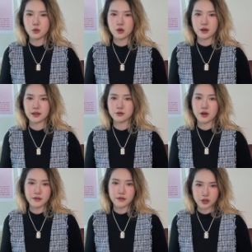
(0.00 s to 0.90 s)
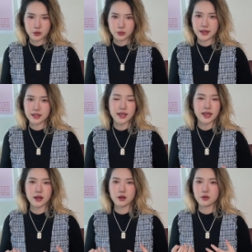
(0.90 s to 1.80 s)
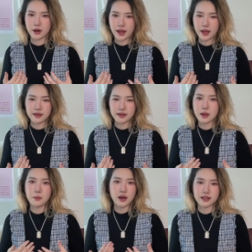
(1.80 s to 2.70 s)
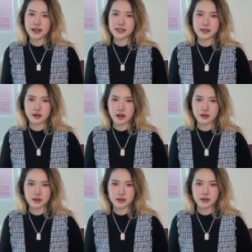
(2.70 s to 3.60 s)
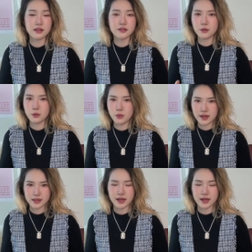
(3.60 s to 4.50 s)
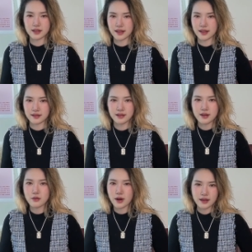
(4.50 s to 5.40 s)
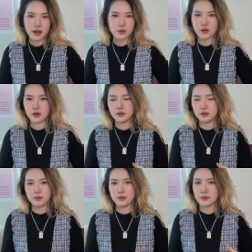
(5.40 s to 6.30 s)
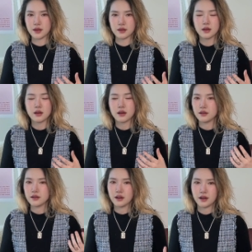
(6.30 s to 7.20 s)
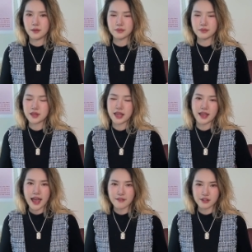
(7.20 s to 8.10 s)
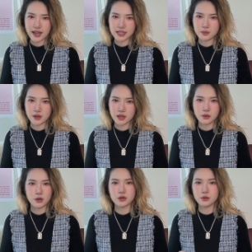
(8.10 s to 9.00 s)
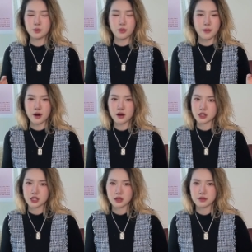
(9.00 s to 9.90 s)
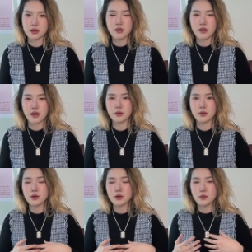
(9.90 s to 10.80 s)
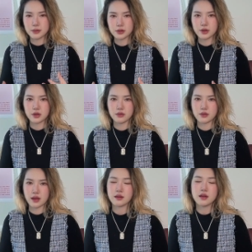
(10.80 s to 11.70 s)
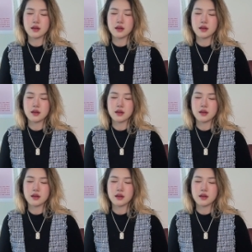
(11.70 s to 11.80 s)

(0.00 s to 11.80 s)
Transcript: like revenue, and they can monetize their content in different ways other than right now you can only maybe take advertisement or do brand partnerships, right? With Web3, you can